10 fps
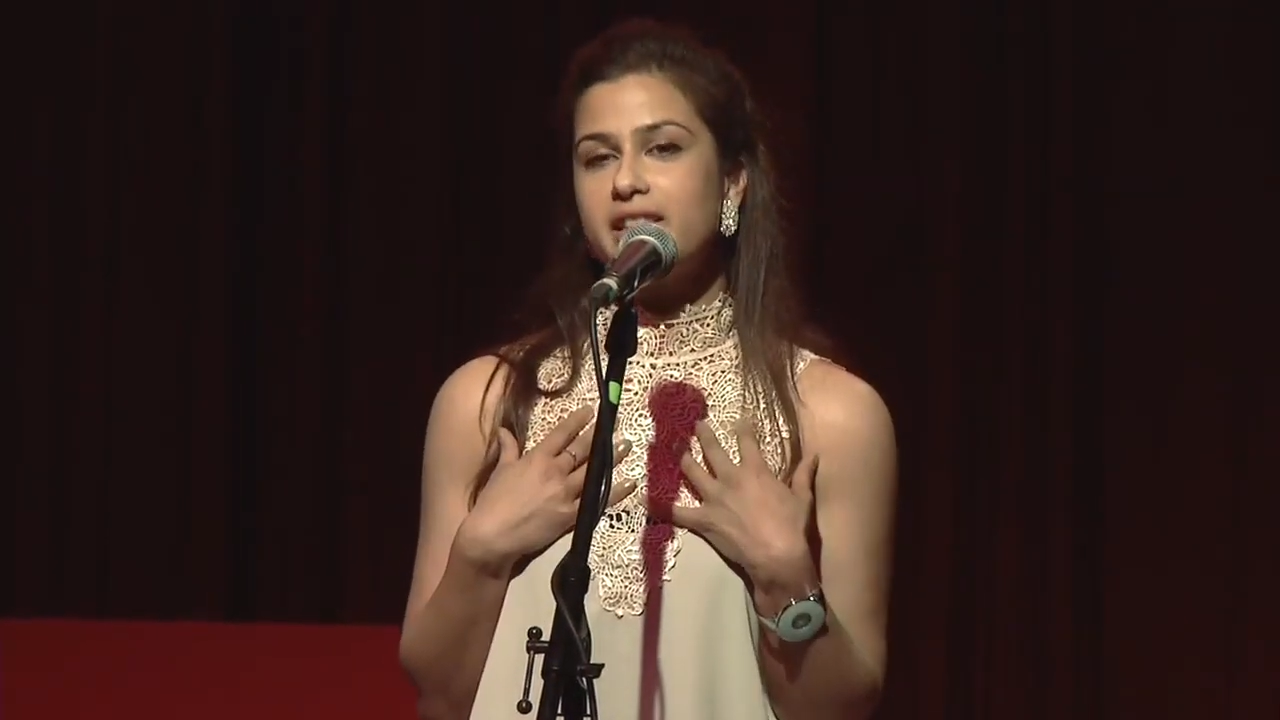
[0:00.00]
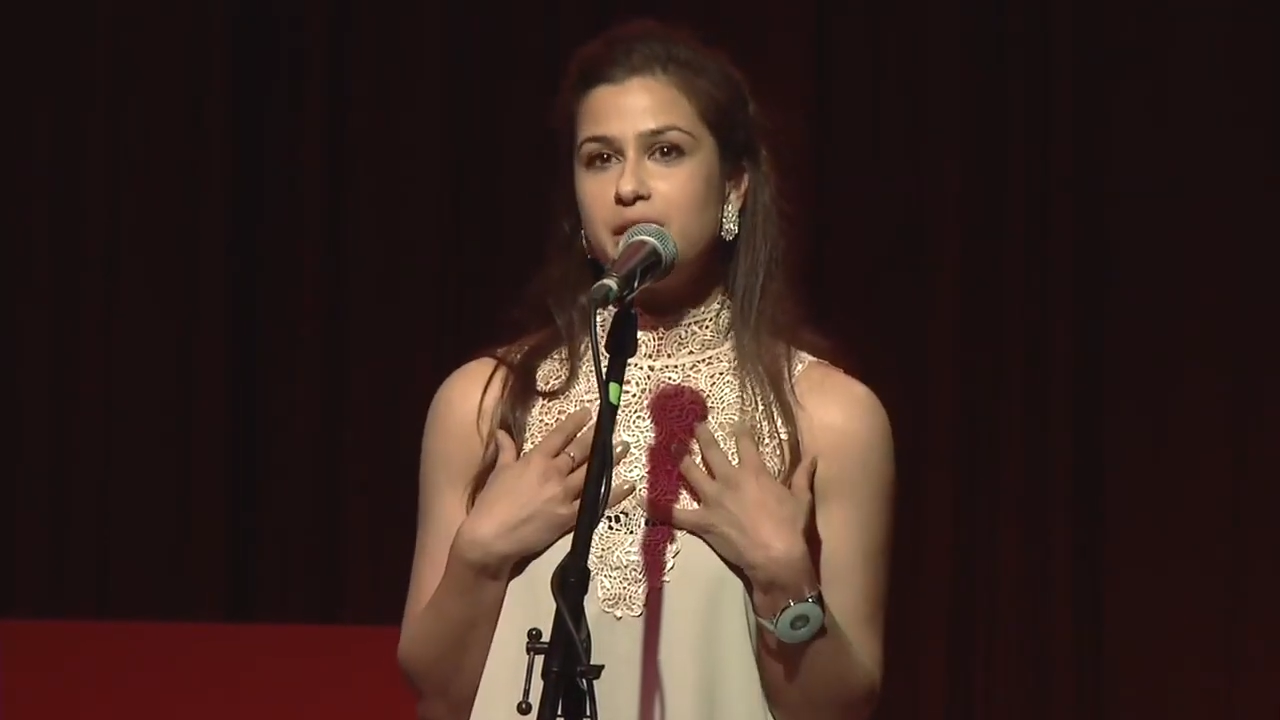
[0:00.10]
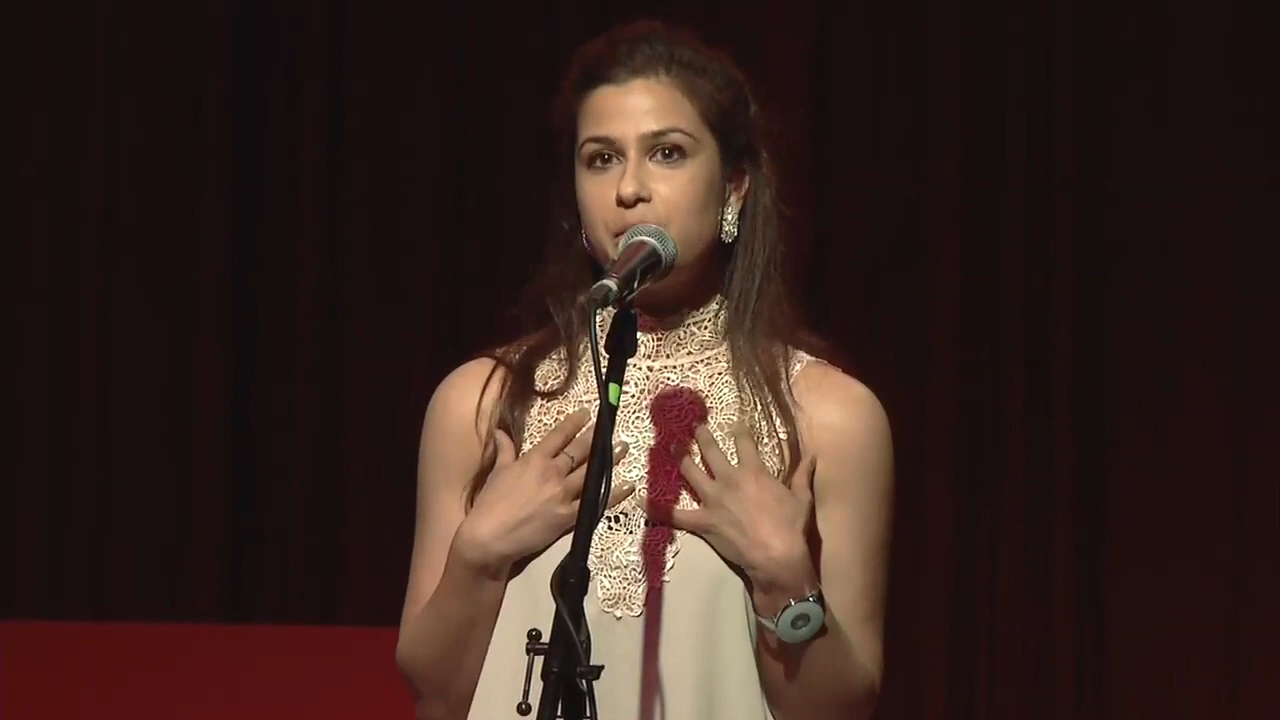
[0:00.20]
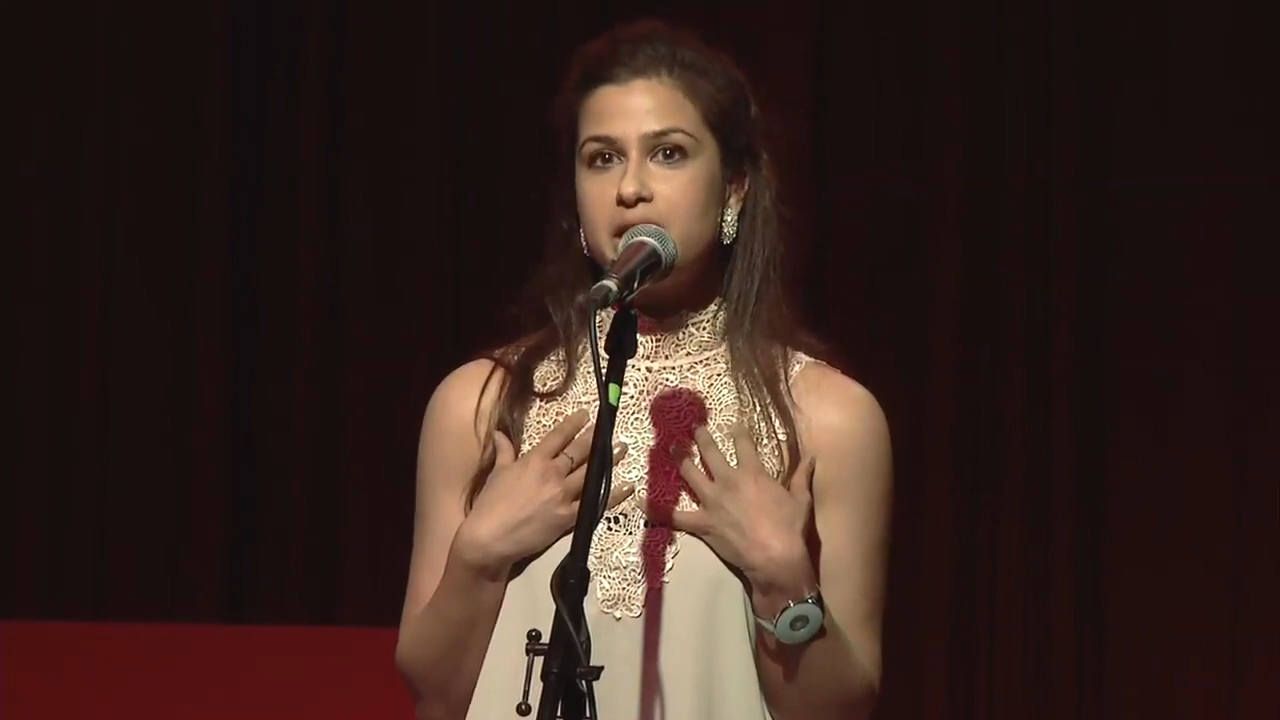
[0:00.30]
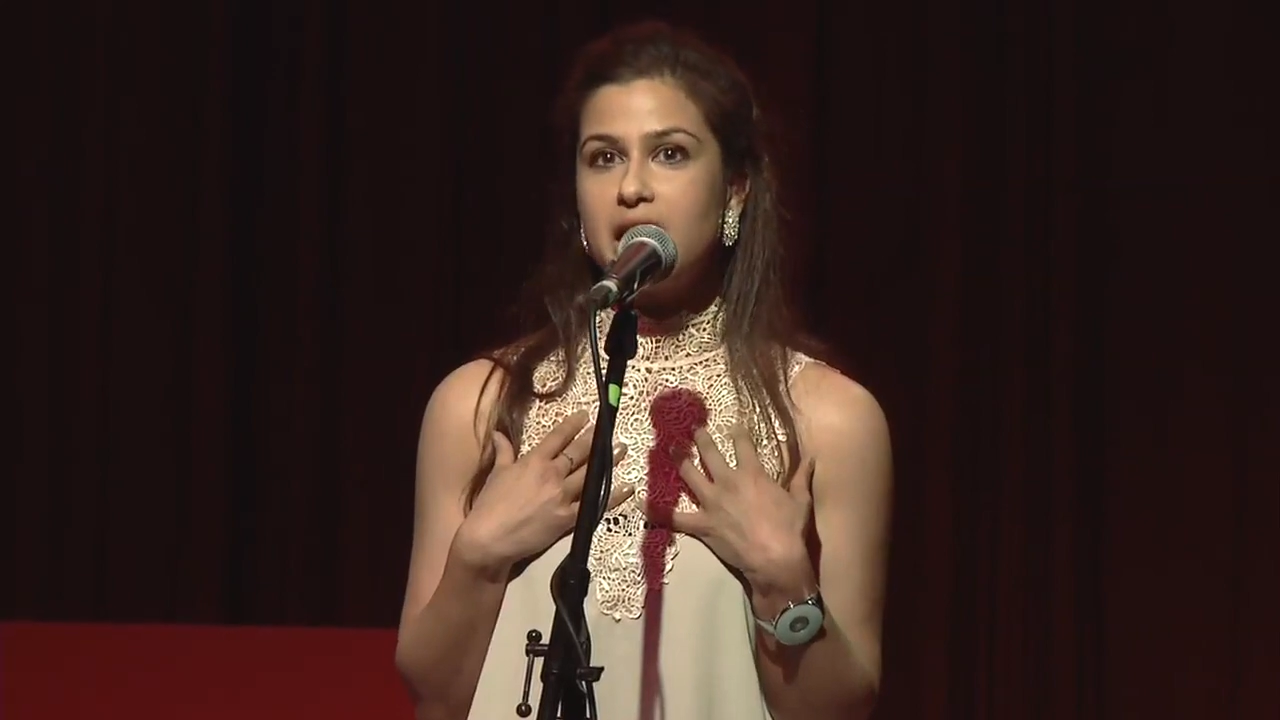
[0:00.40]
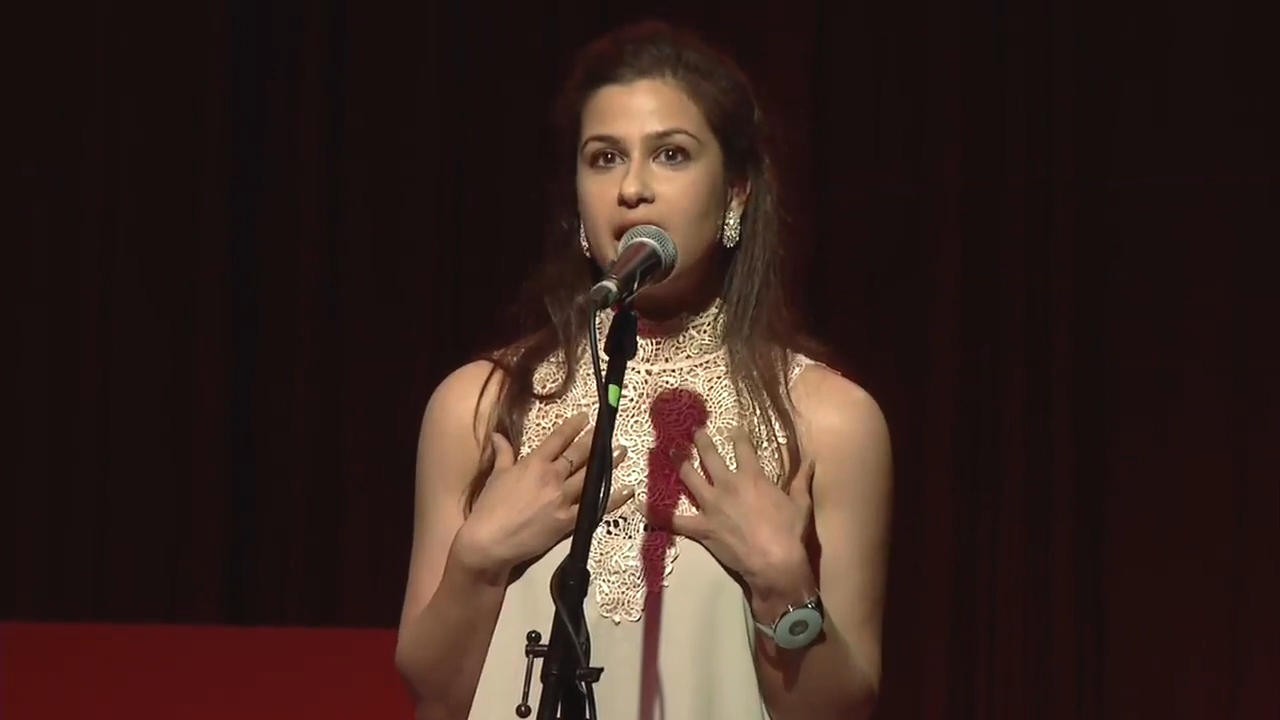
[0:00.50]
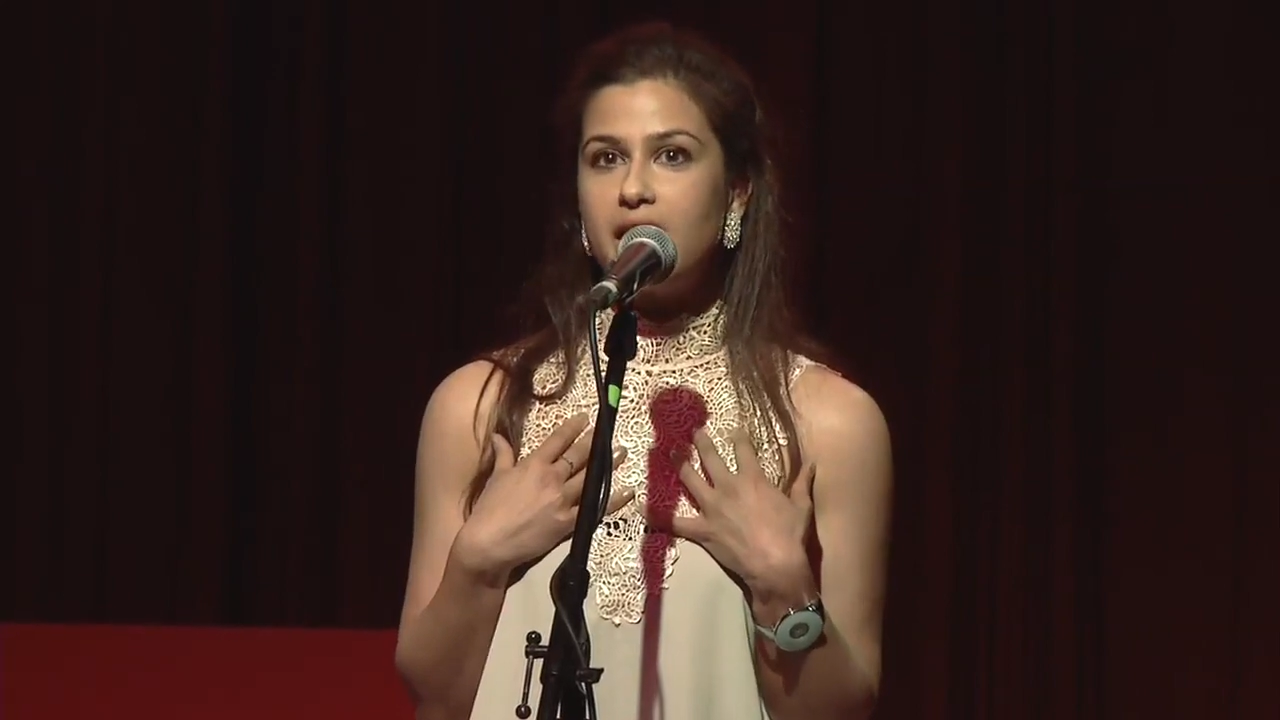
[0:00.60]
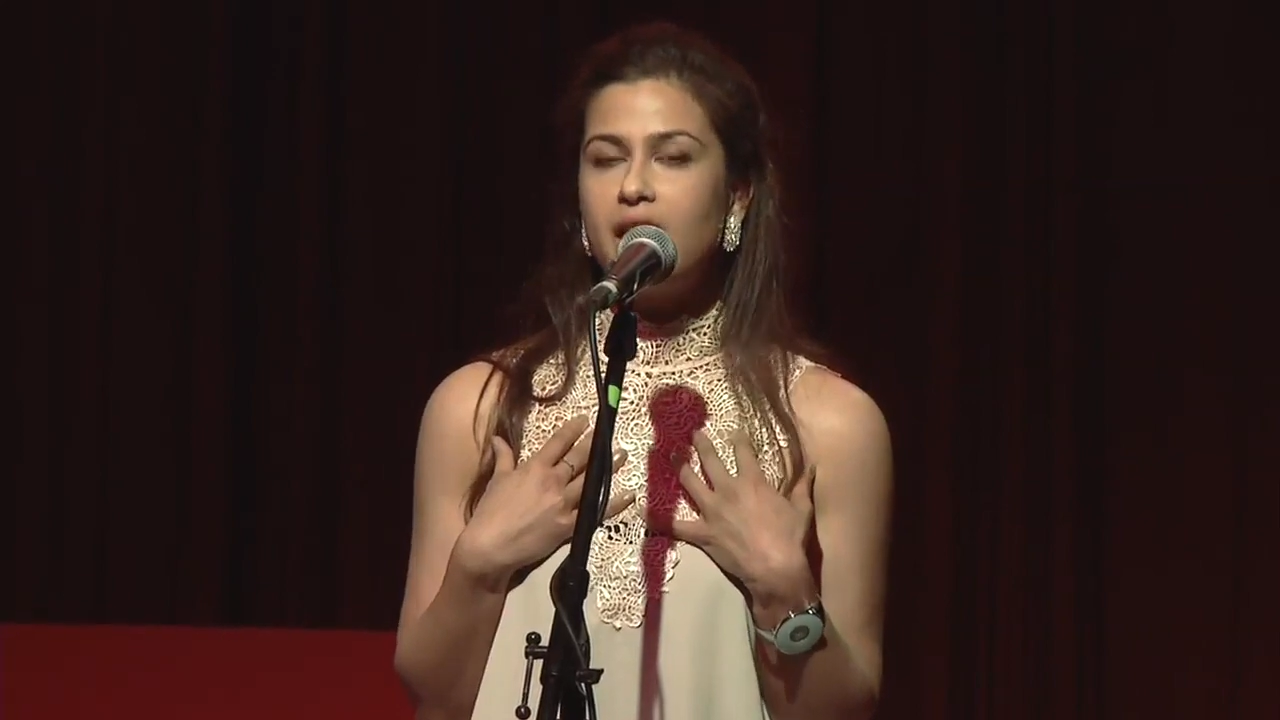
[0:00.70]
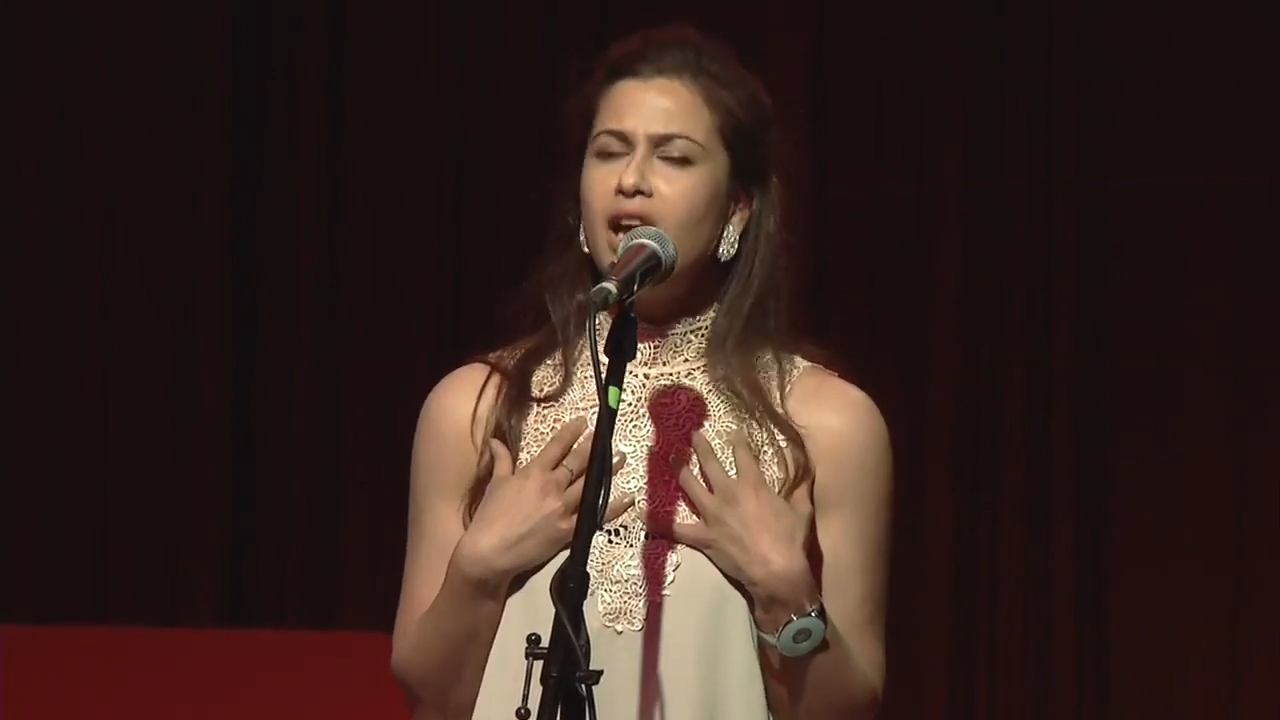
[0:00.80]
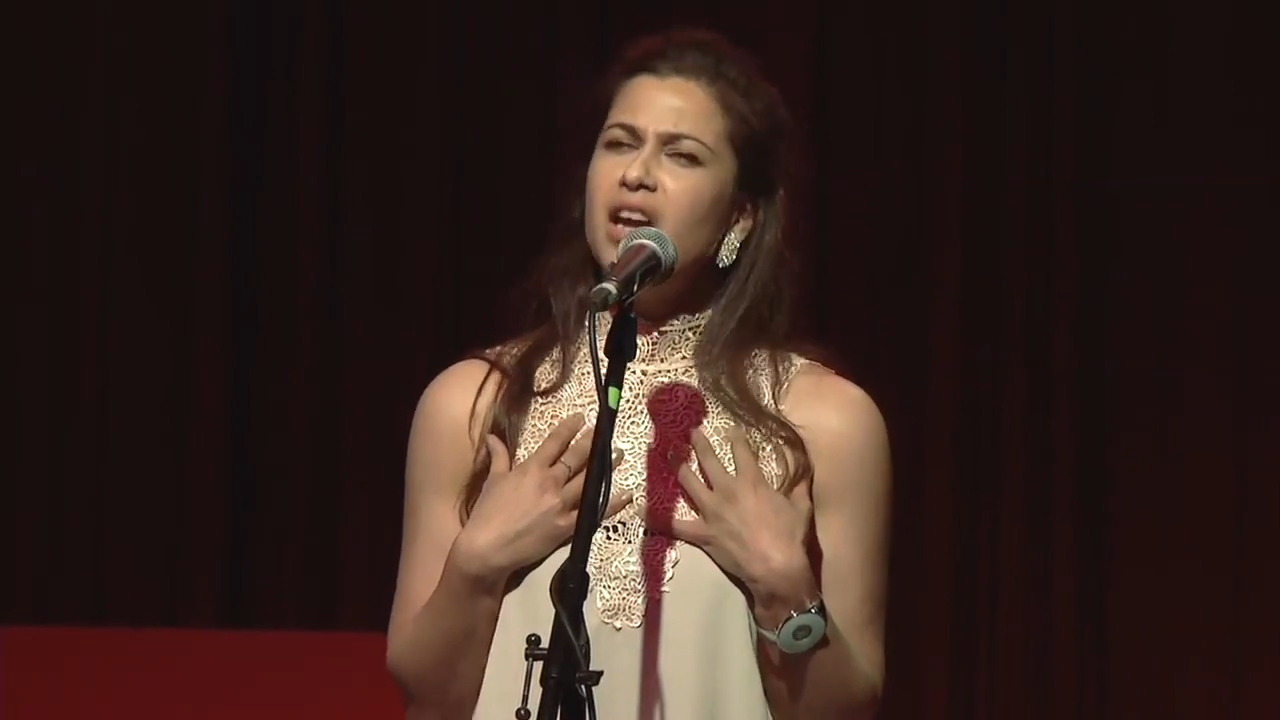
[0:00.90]
and he was
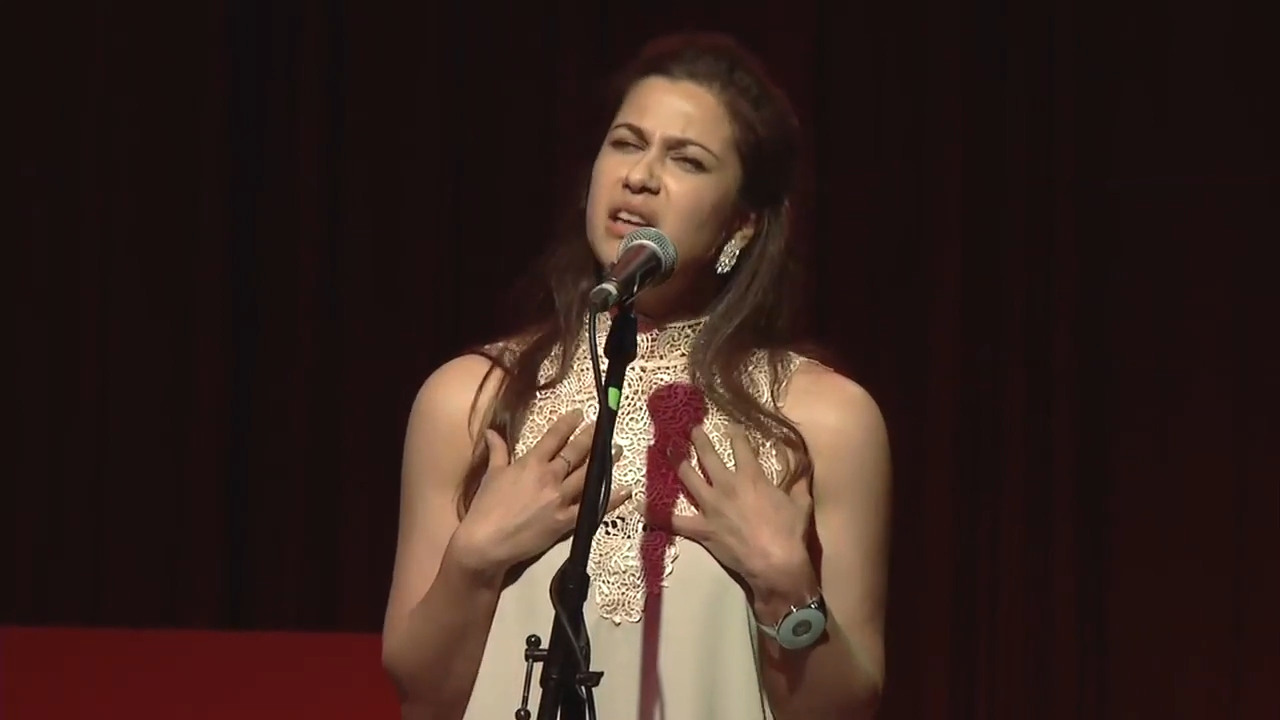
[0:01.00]
like,